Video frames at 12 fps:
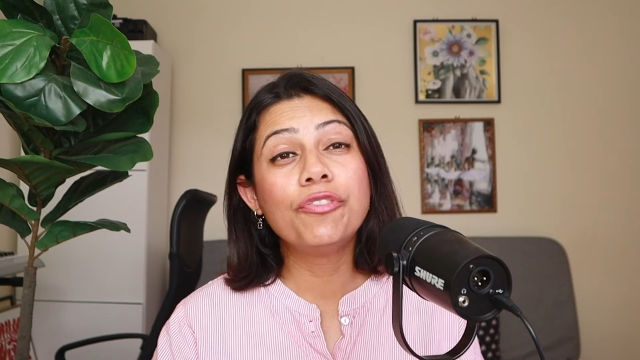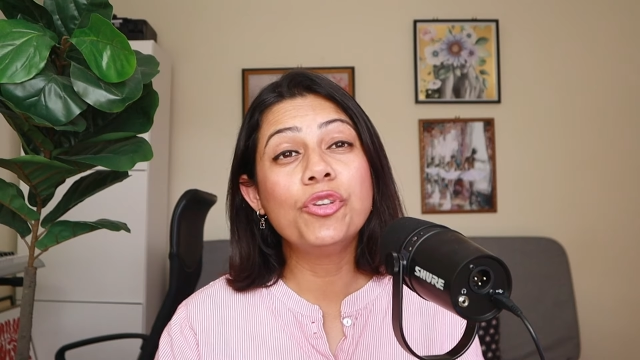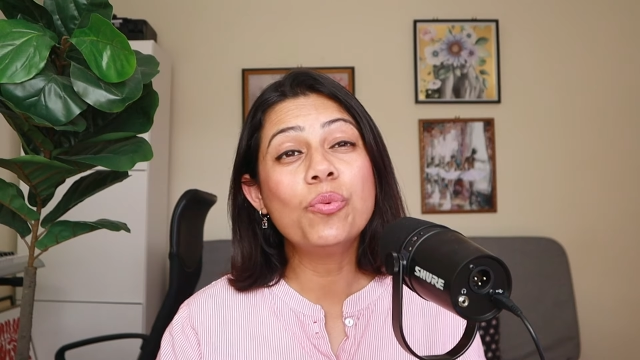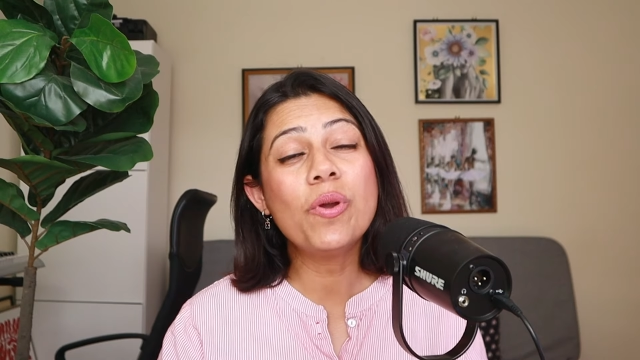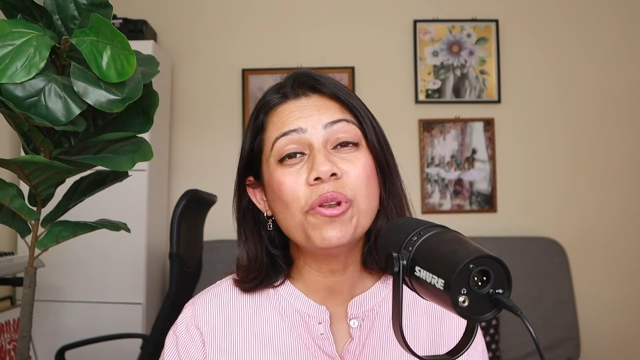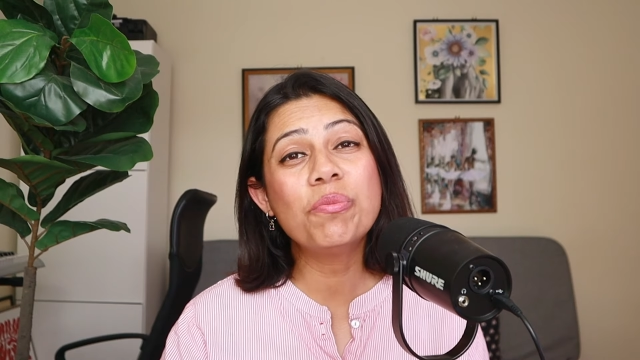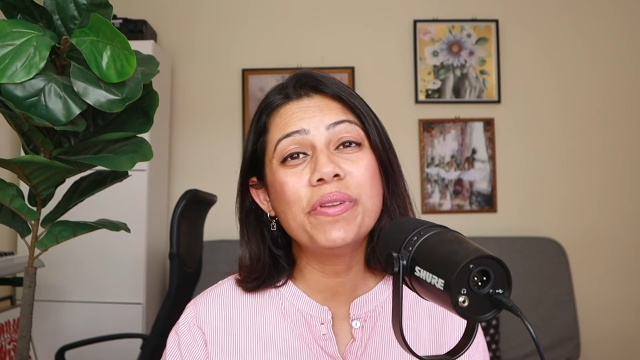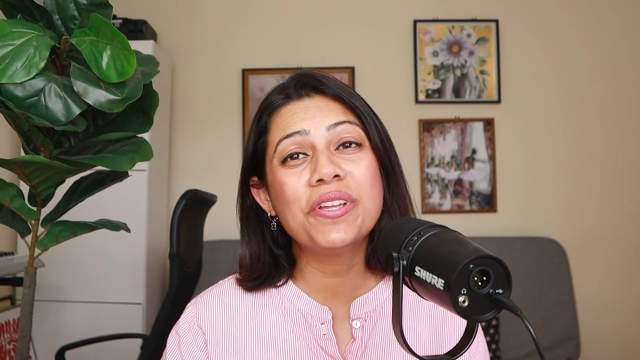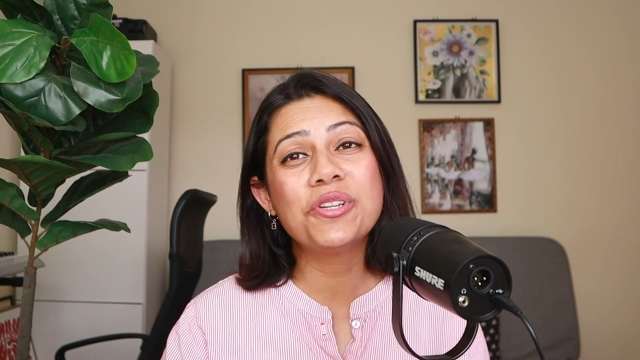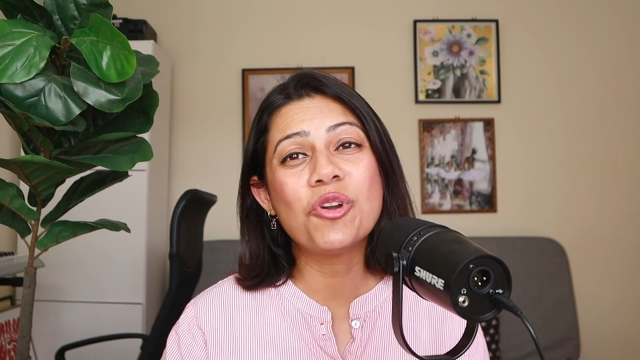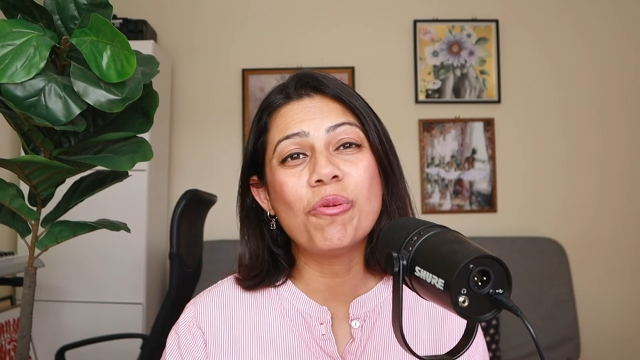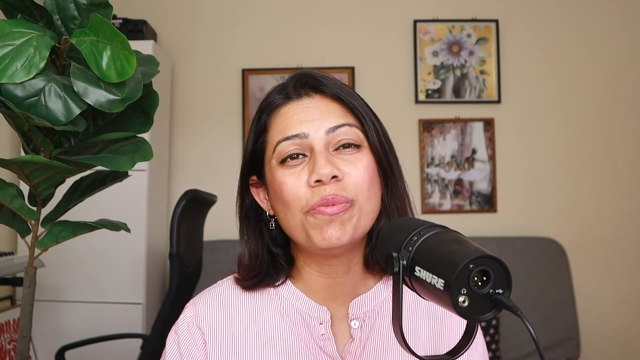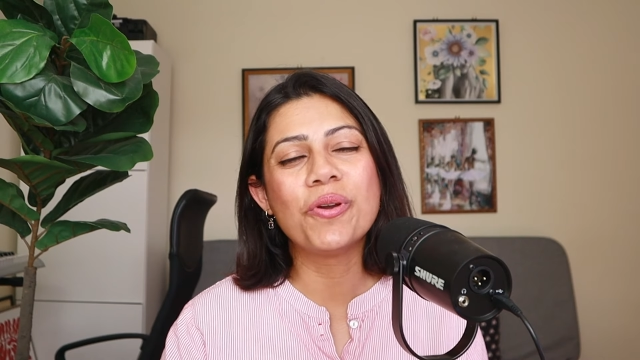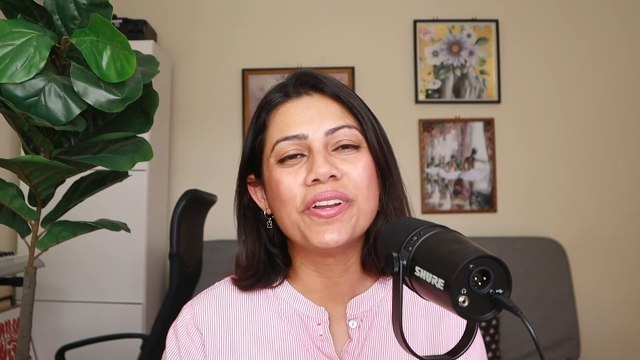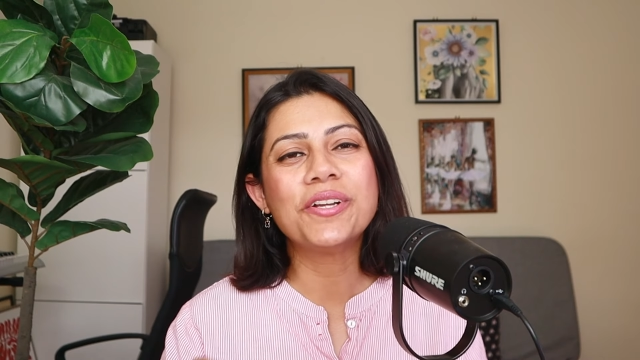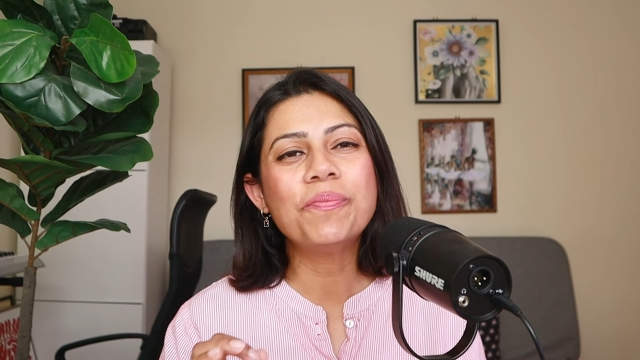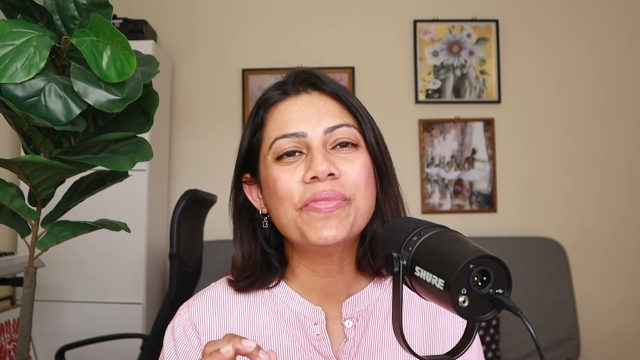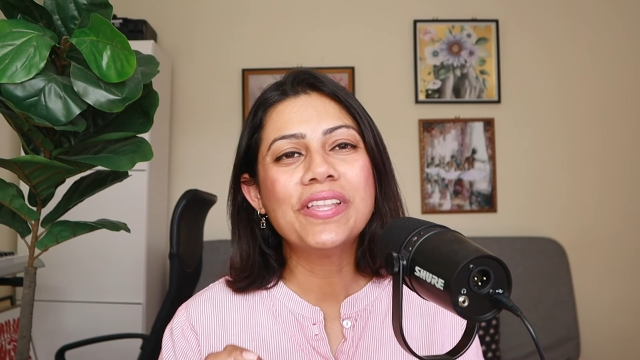If you want to be a top
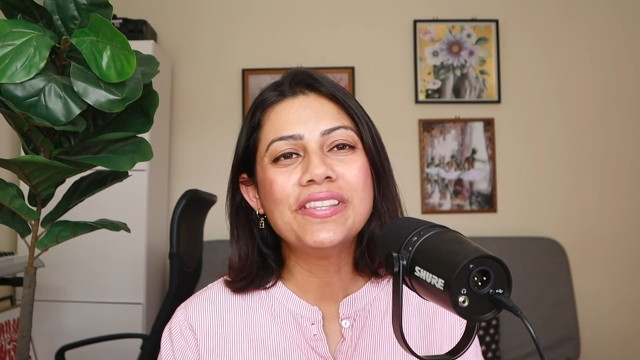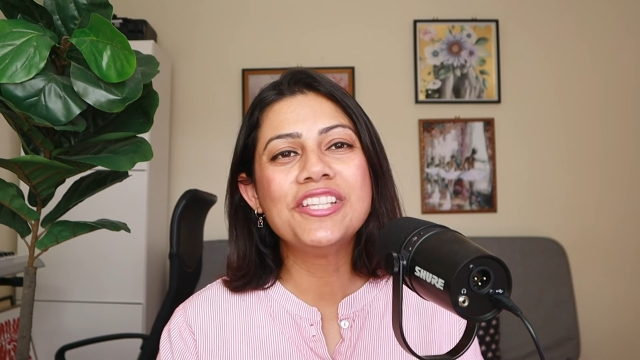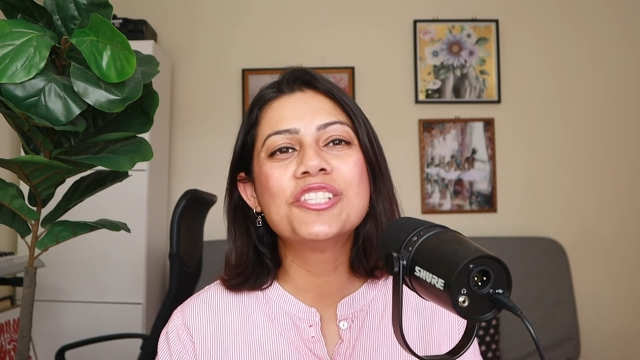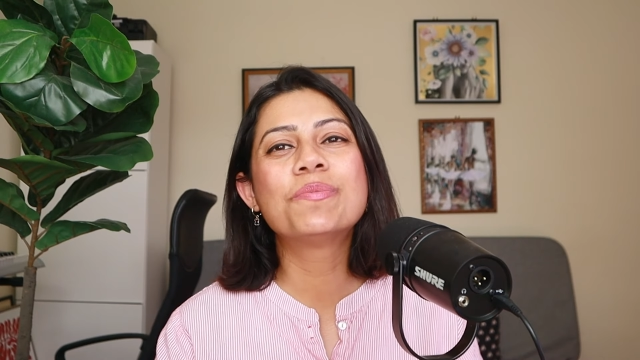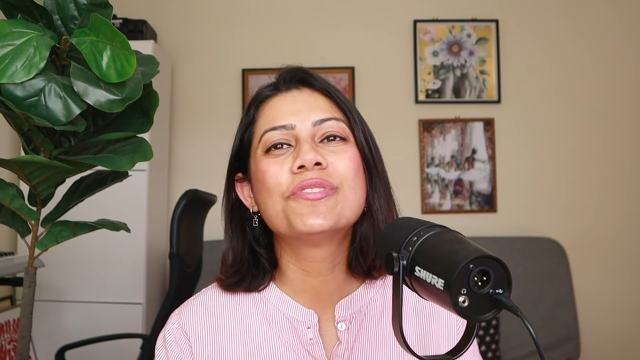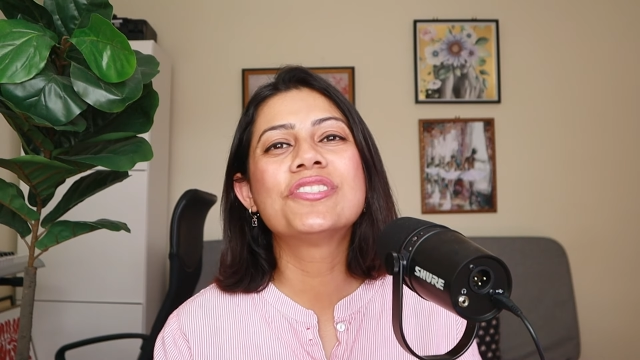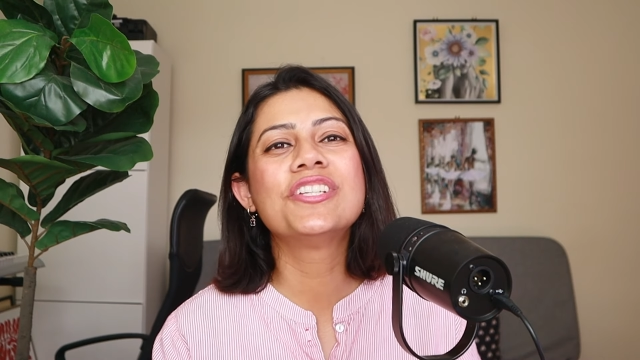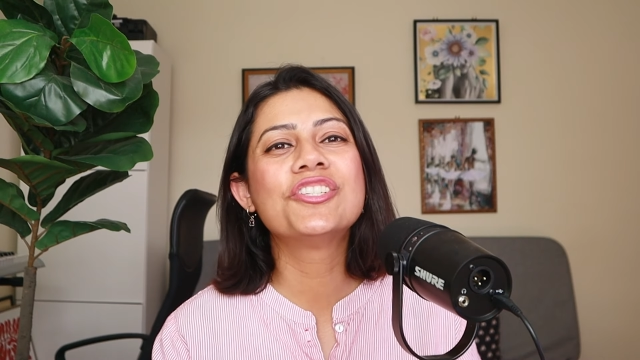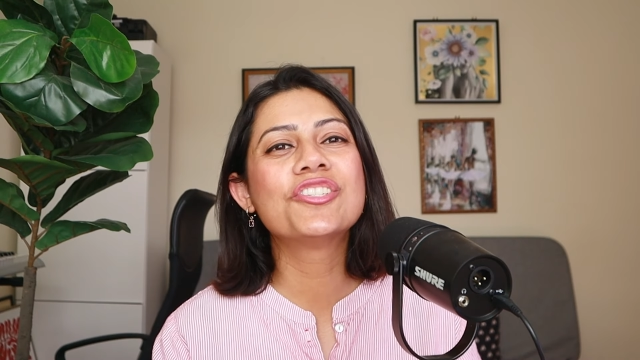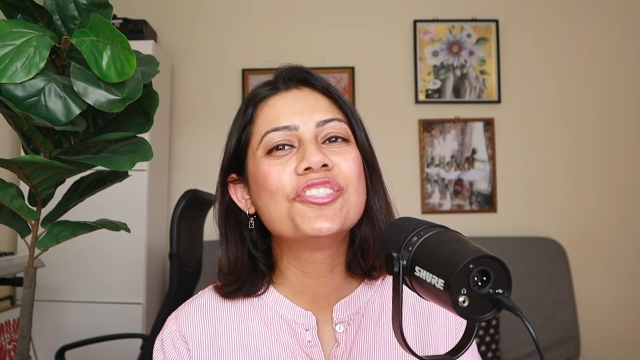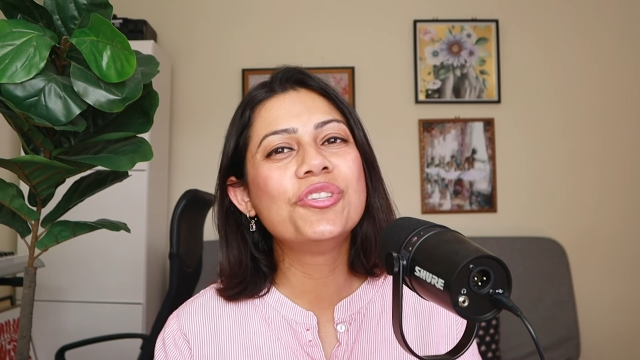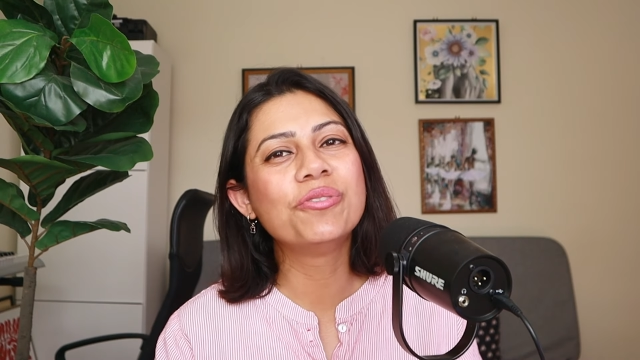lawyer, these prestigious